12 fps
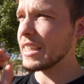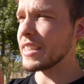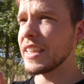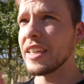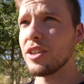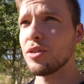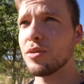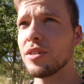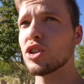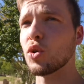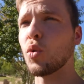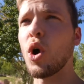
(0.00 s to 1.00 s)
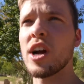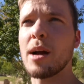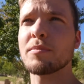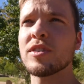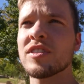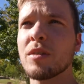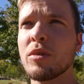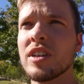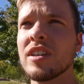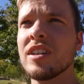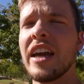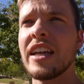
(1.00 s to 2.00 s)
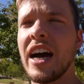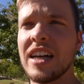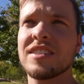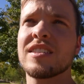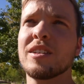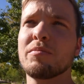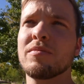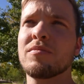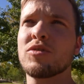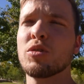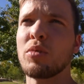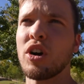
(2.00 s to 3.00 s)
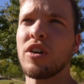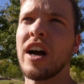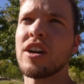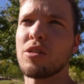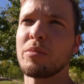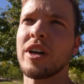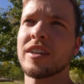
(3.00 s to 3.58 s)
dare you to walk up to someone and ask them to borrow $100.